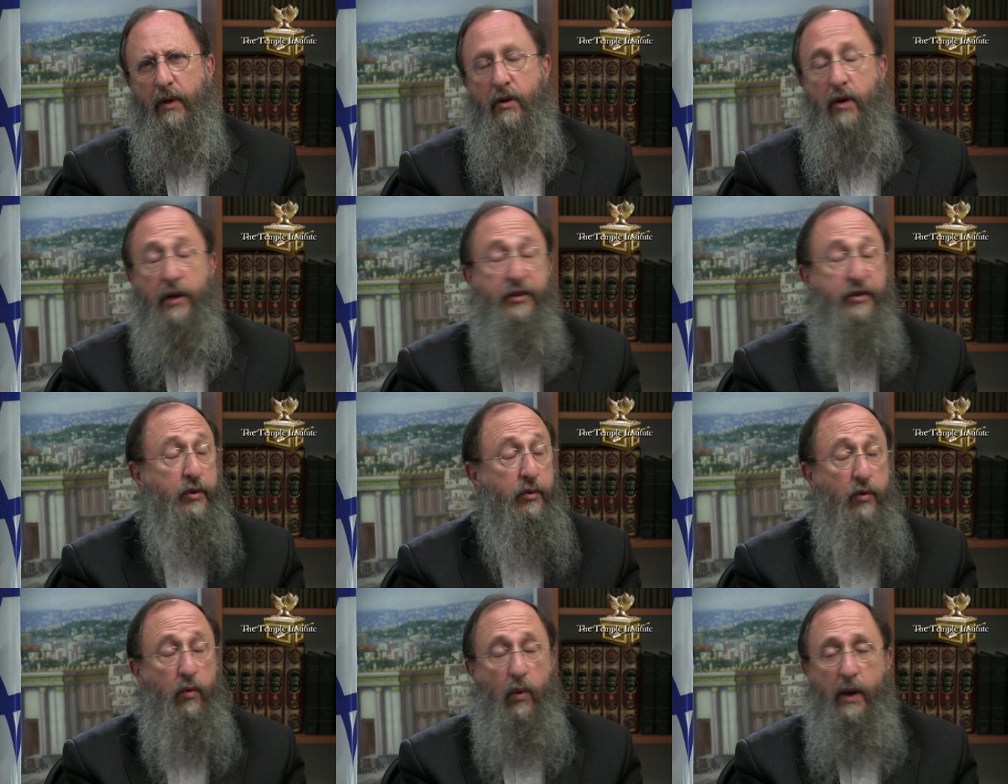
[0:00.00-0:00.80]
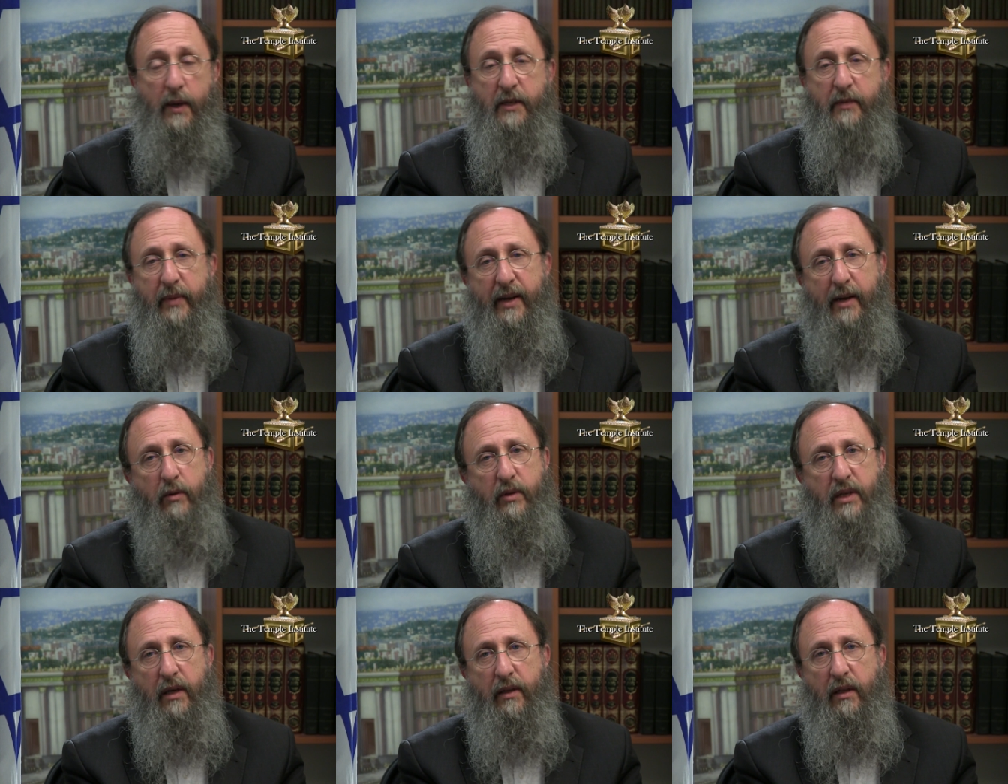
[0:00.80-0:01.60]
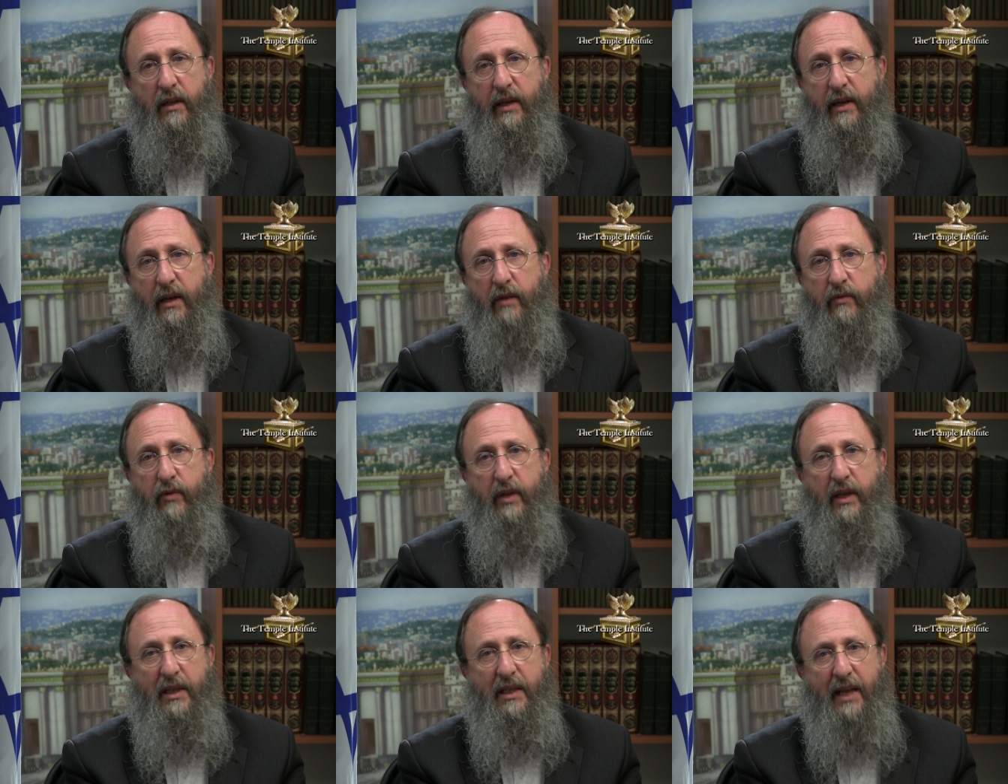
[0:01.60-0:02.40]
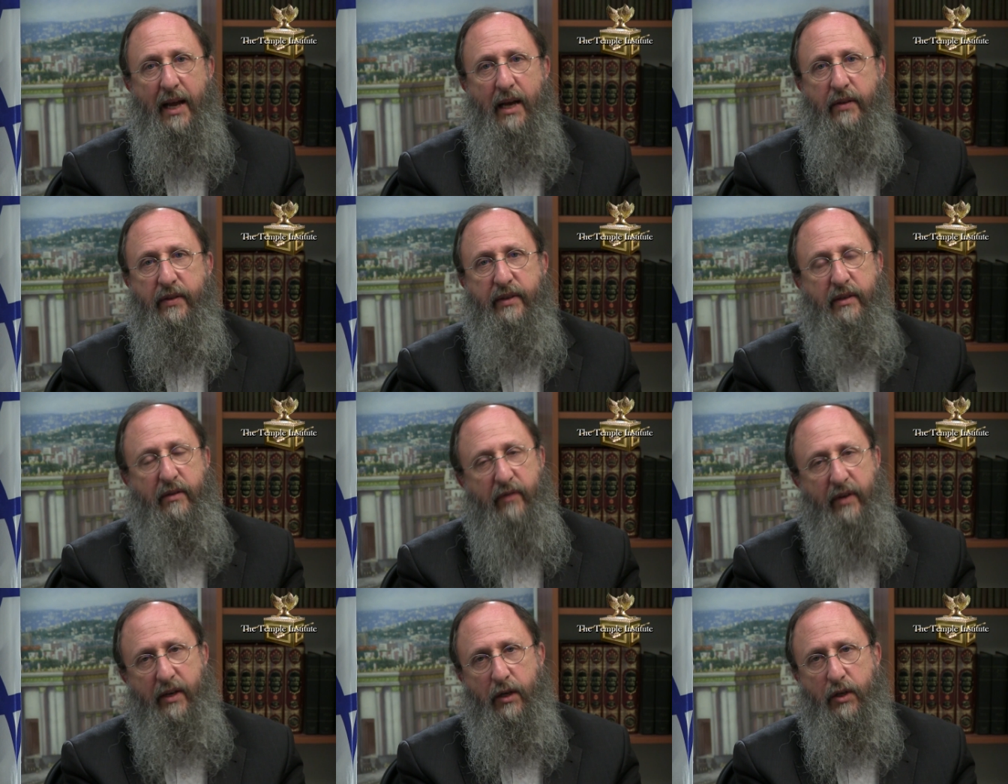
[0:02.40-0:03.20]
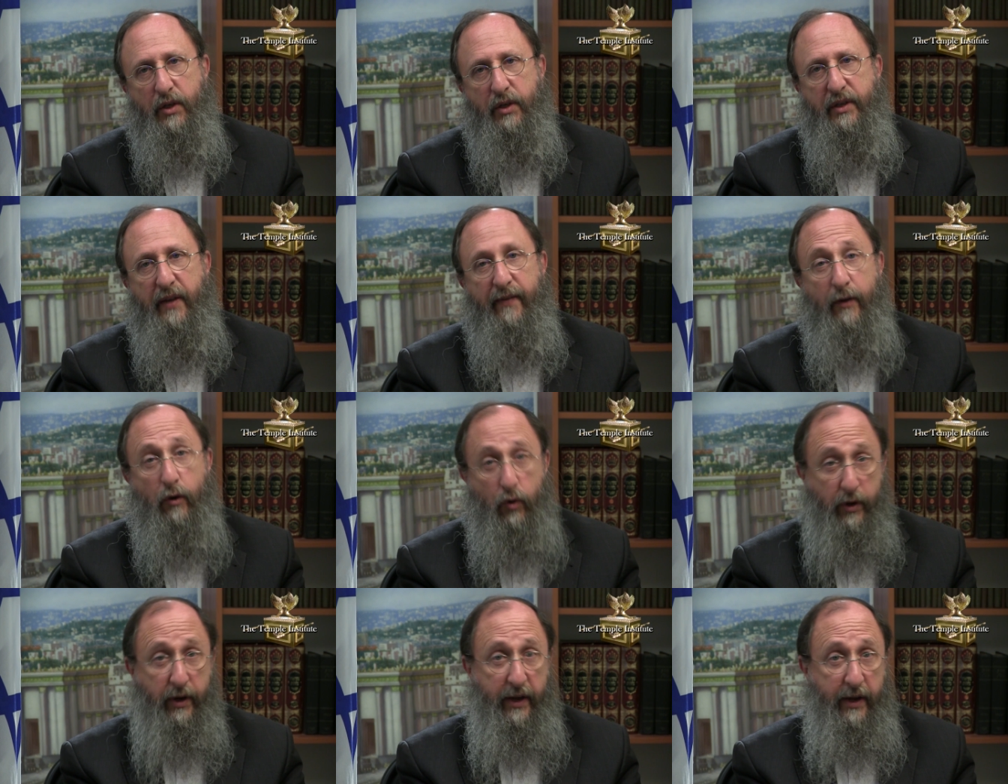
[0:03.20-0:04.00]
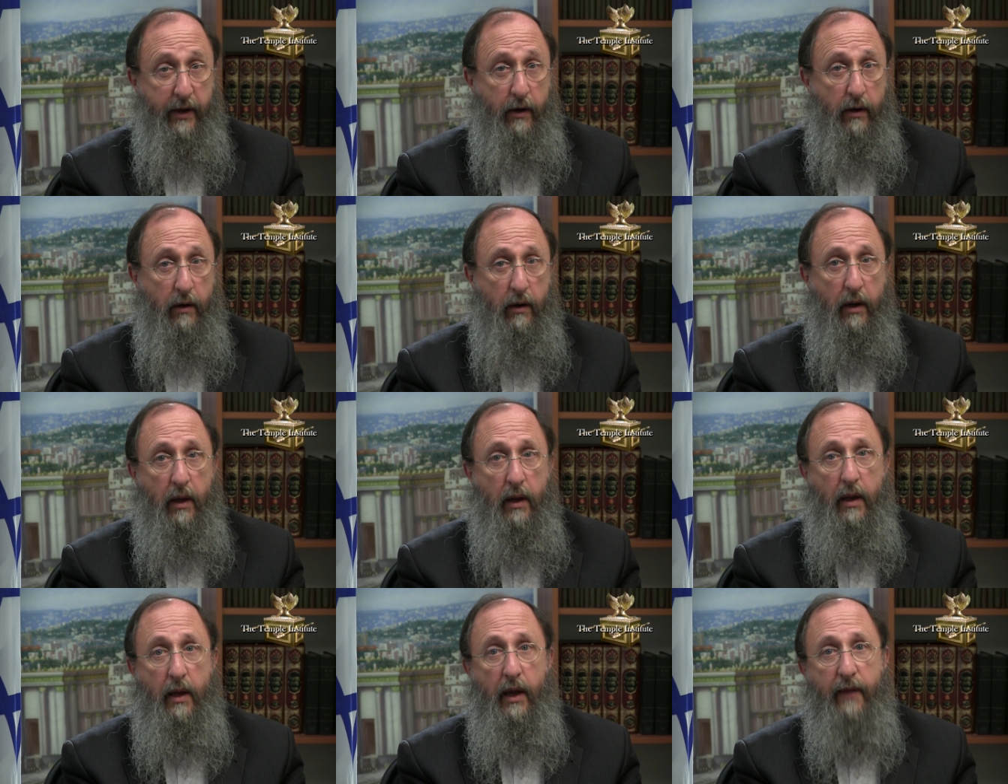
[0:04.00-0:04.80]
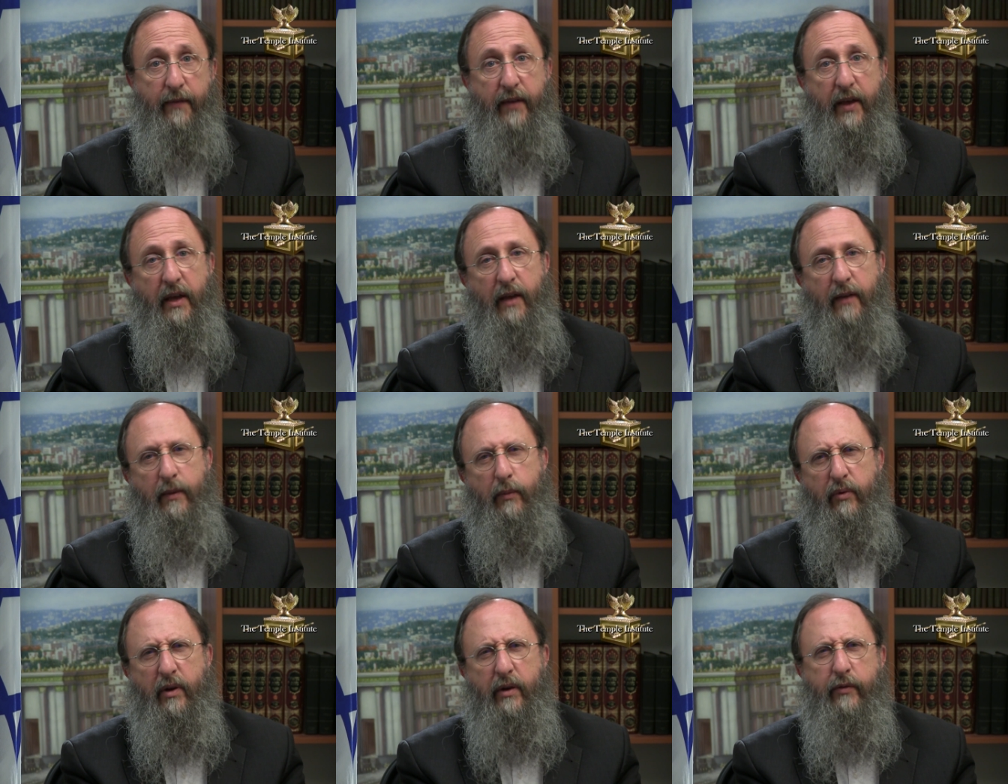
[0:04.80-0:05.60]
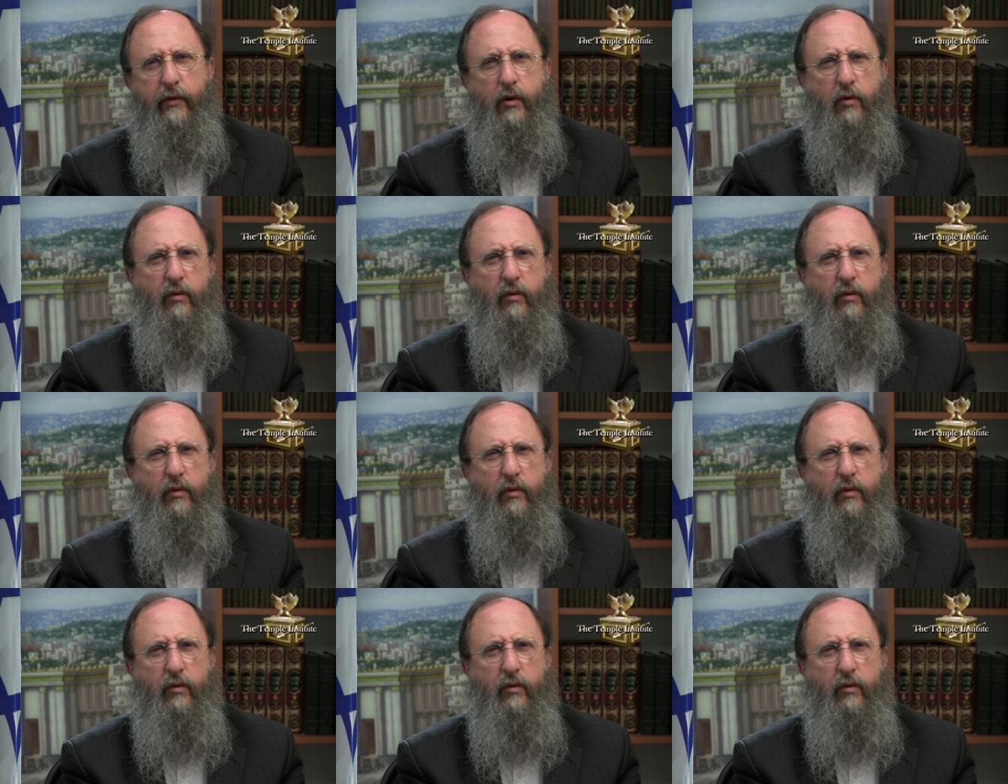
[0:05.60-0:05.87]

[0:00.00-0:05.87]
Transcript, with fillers: Not so the wise men outside the land, for they lack these advantages and the good air. And they eat the bread of